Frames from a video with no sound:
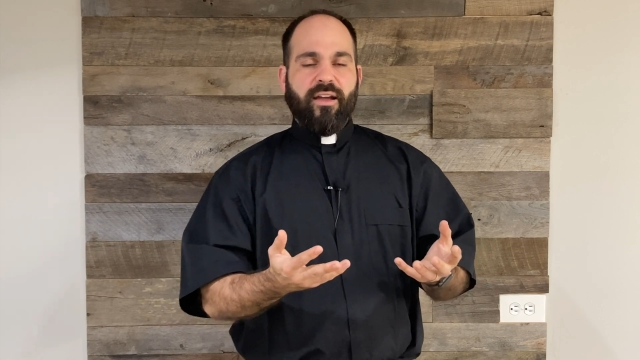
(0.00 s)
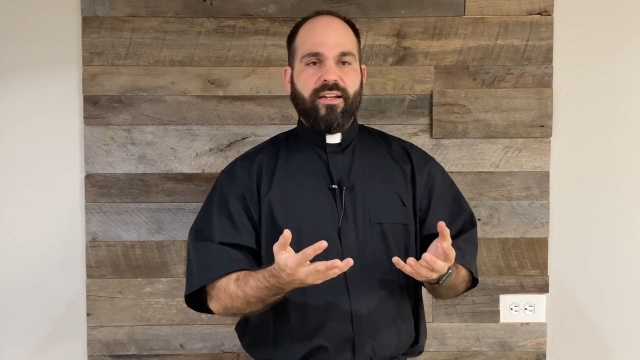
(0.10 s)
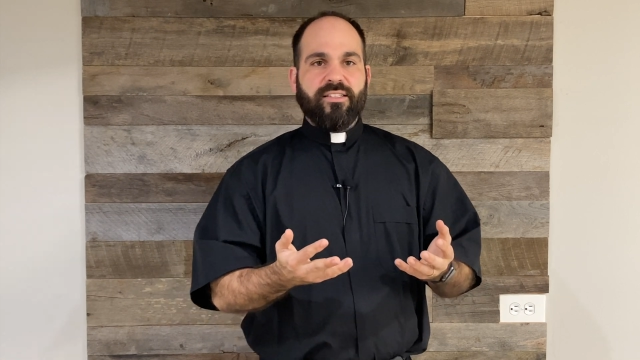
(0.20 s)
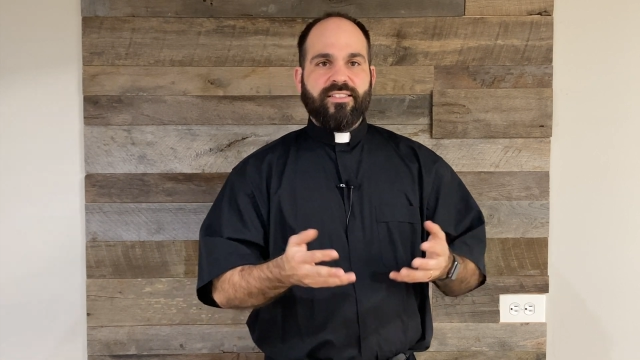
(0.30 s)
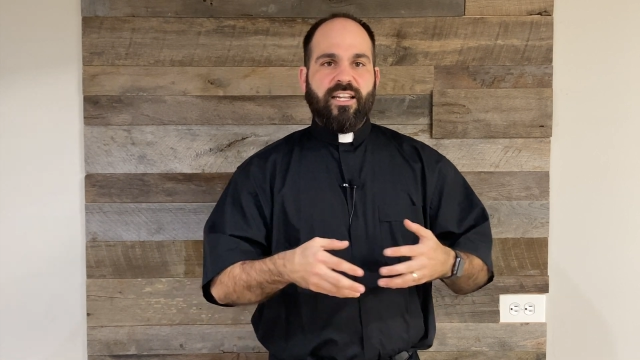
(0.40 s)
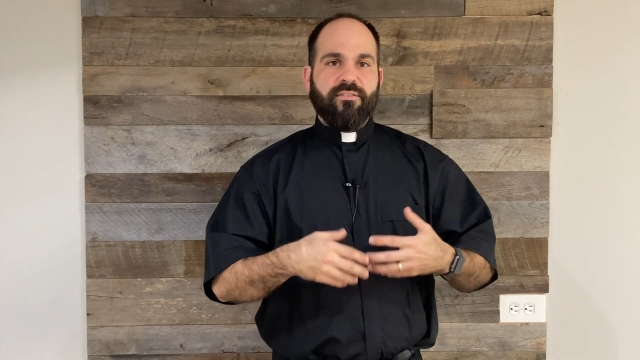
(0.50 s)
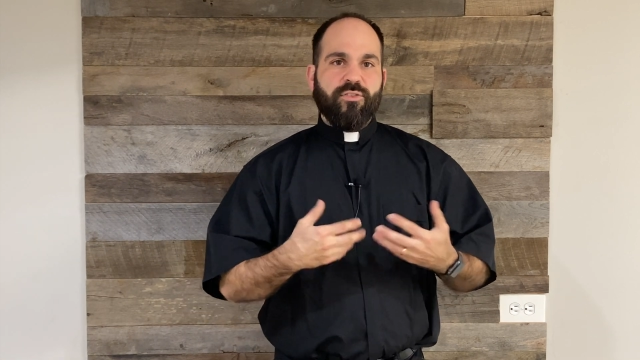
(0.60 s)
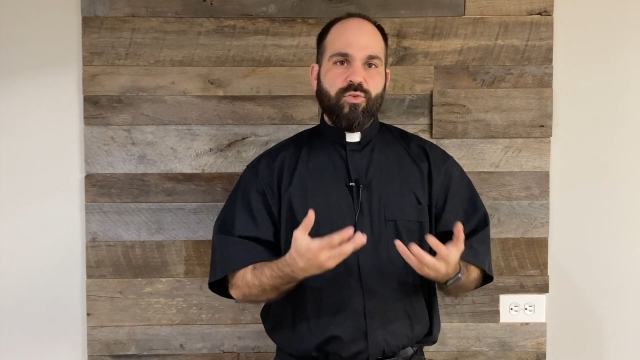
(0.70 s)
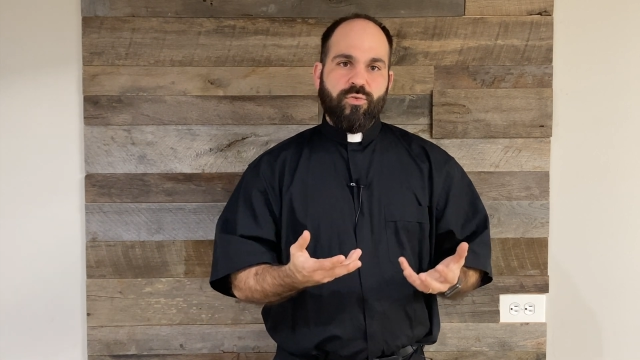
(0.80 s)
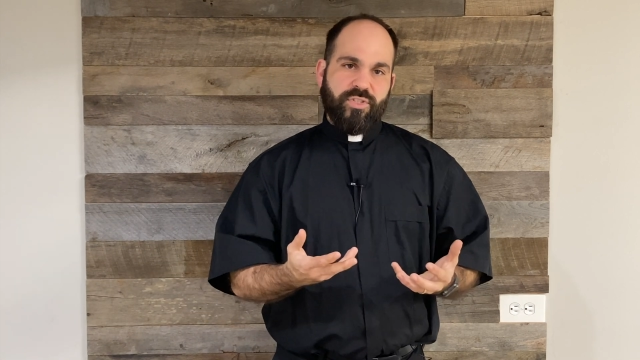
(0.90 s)
And instead of
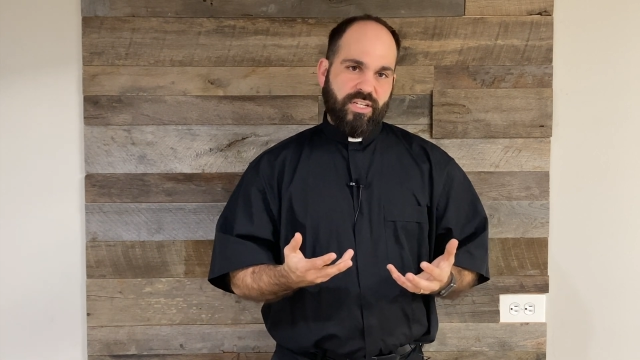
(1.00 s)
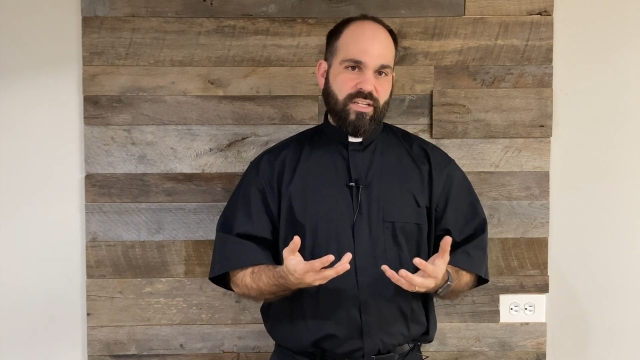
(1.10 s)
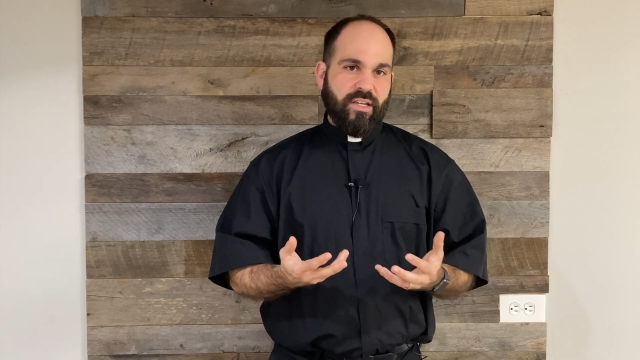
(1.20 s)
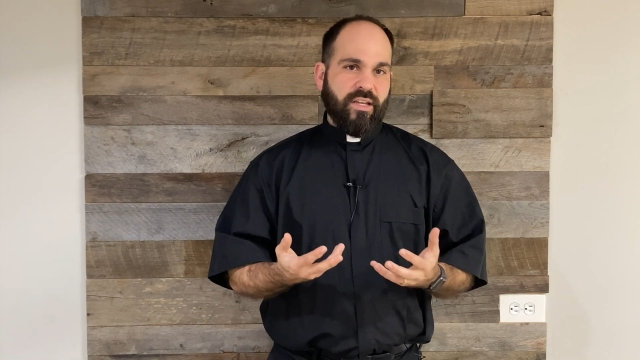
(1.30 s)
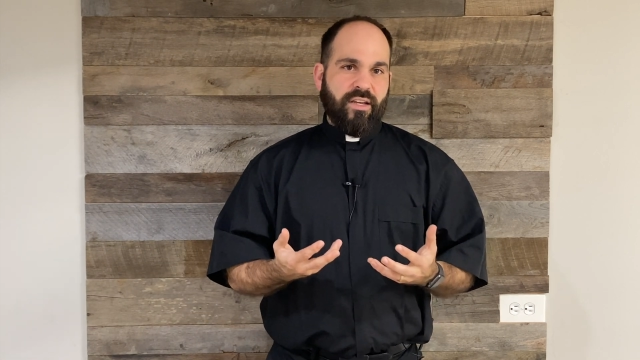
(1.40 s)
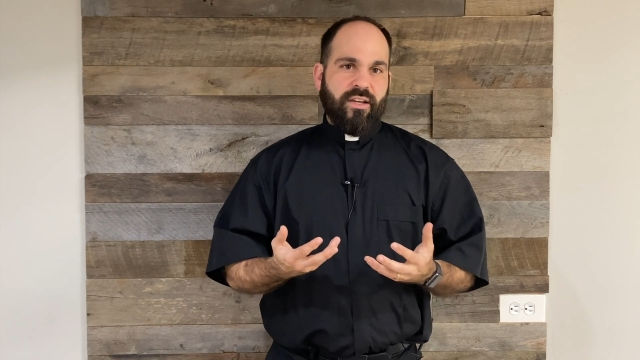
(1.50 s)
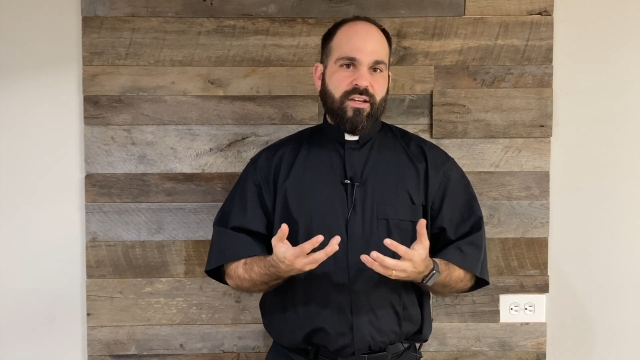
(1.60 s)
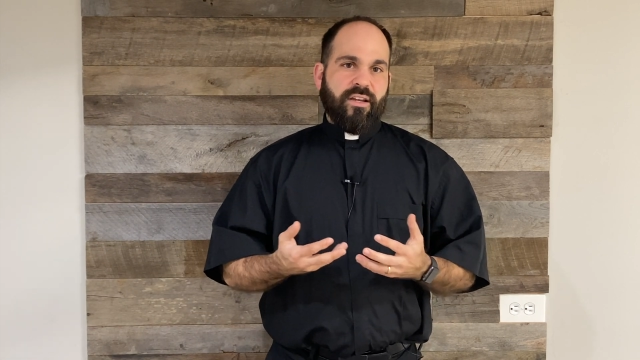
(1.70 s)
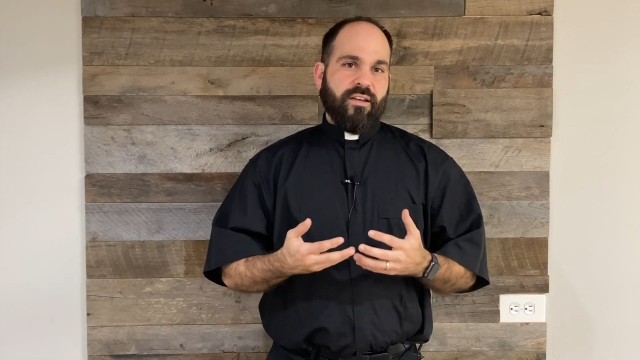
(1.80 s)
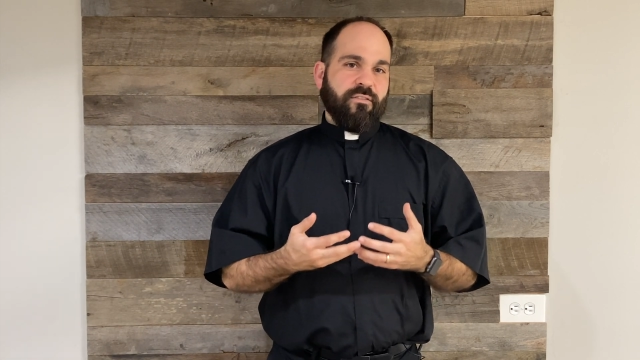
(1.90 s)
using
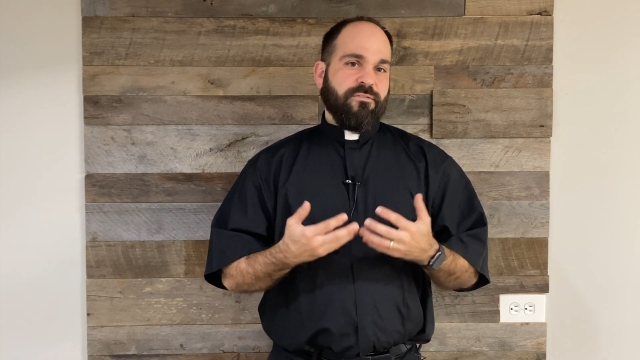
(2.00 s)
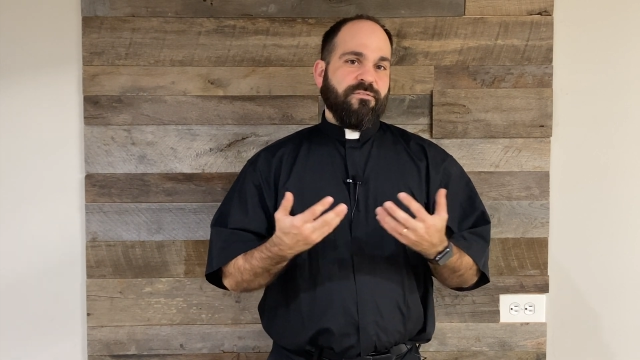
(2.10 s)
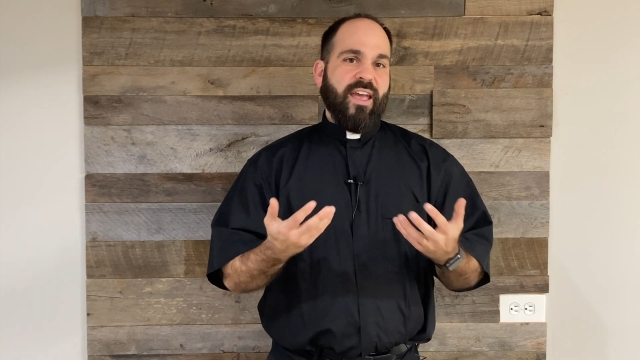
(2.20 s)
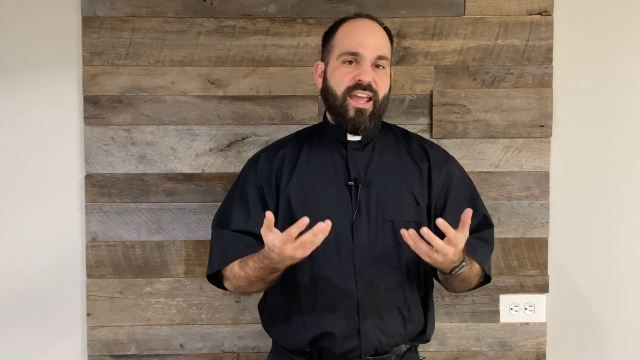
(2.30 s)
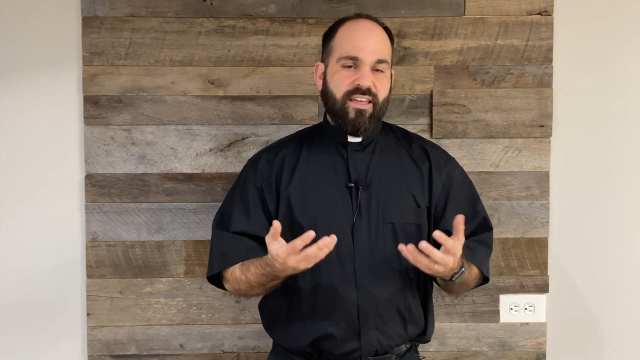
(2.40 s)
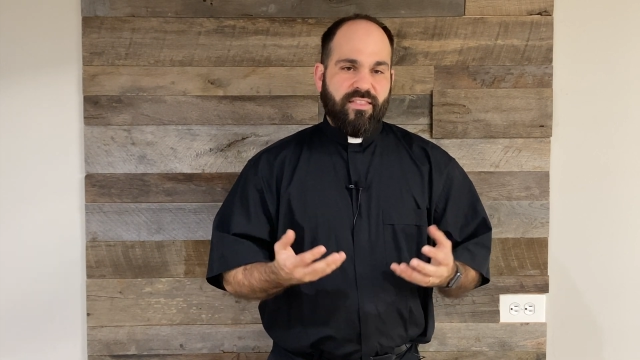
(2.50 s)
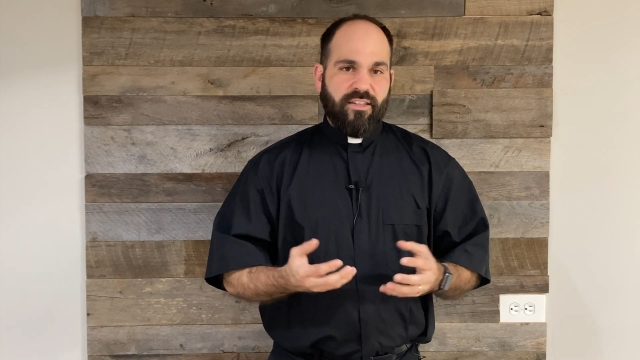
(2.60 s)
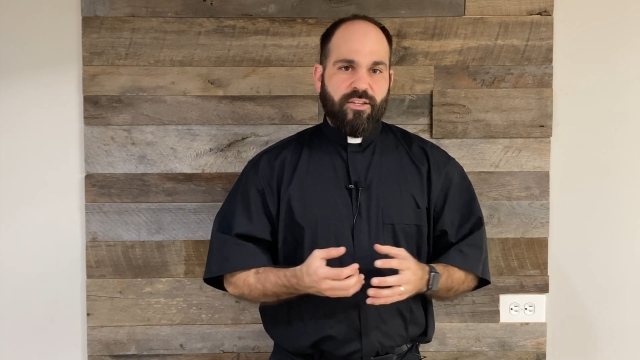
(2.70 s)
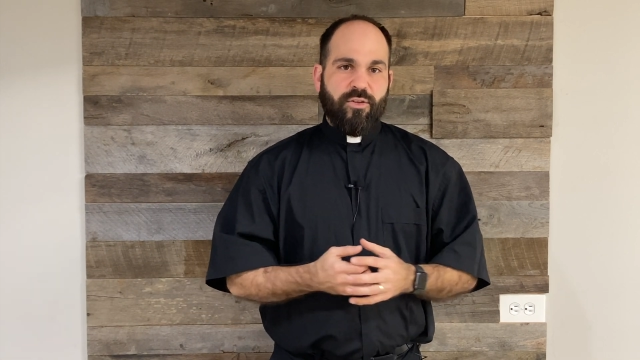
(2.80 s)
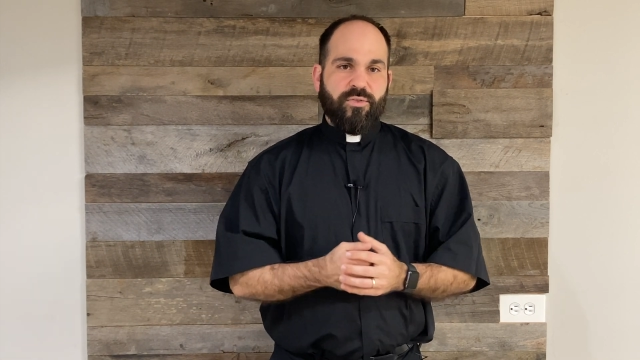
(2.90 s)
faith
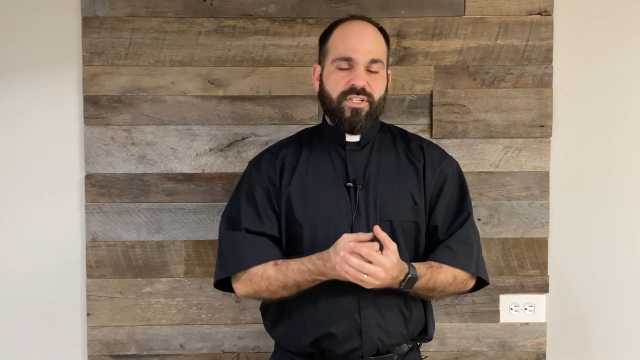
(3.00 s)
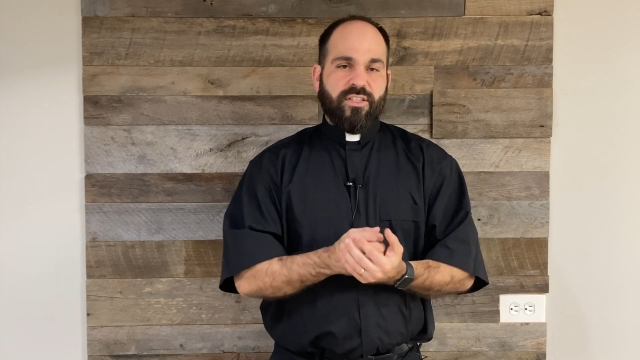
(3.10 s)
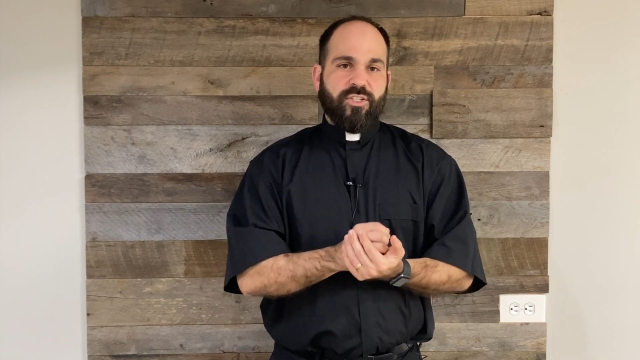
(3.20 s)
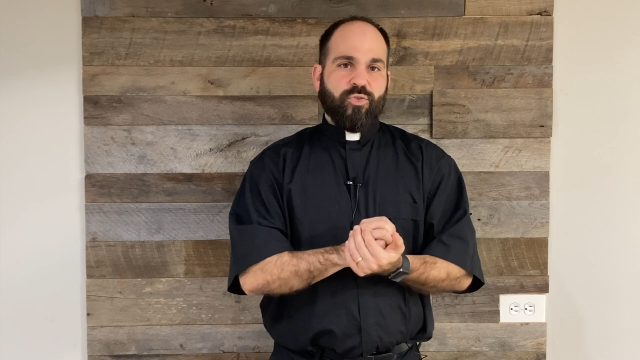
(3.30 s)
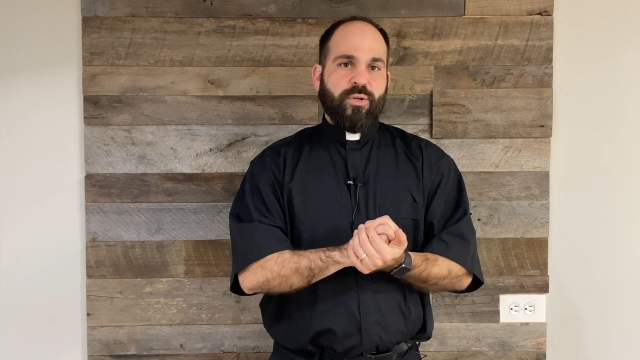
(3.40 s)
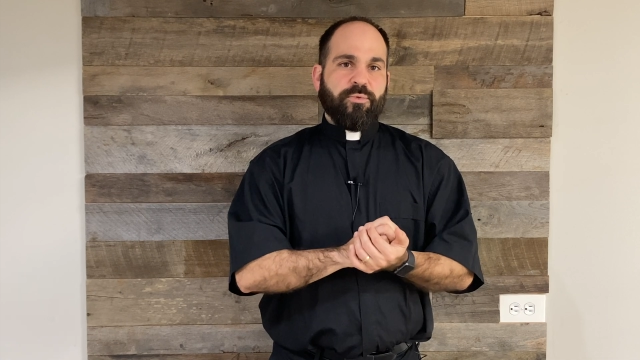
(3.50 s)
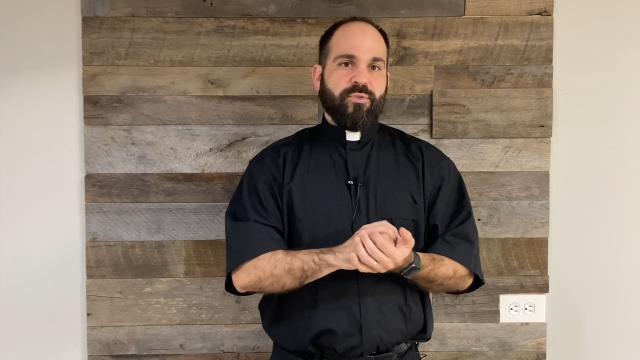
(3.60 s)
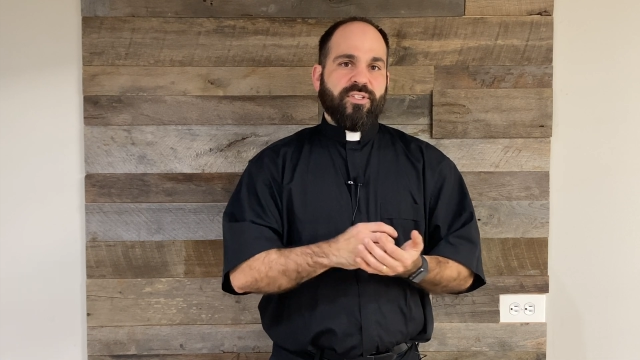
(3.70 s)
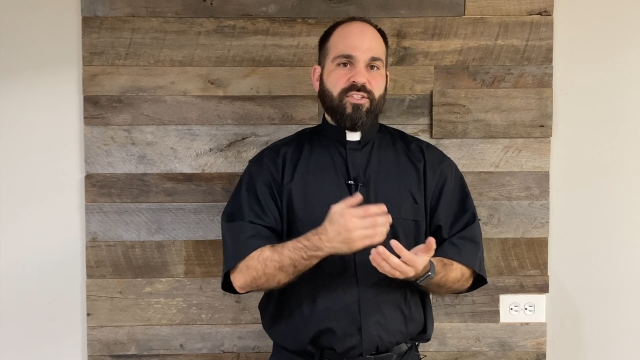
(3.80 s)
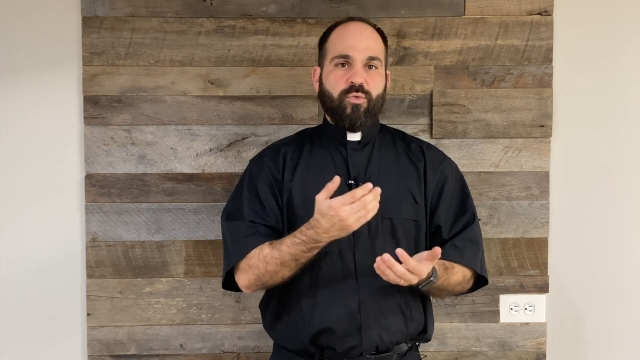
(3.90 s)
and using the
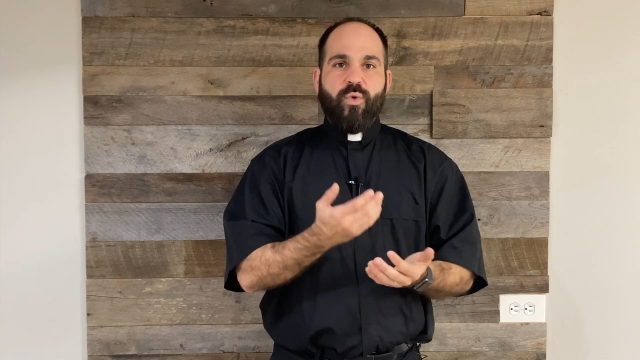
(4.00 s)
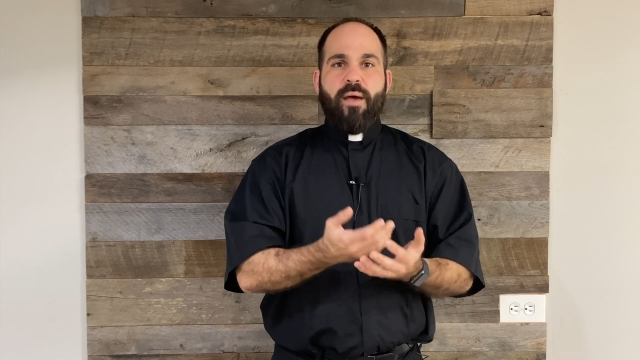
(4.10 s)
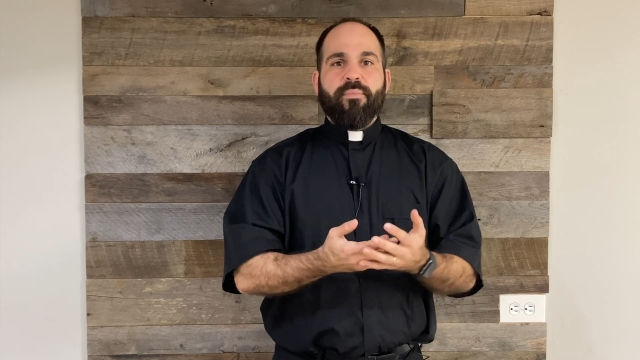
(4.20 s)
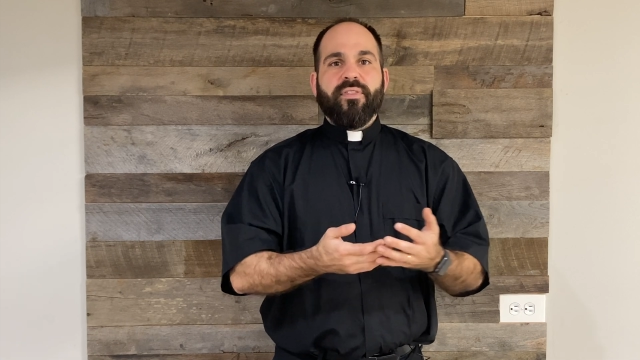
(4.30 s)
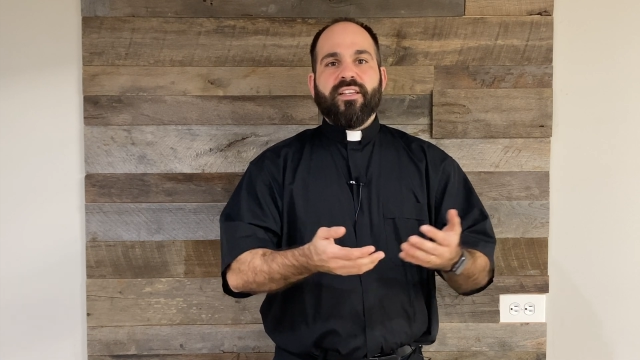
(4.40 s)
scriptures as a weapon,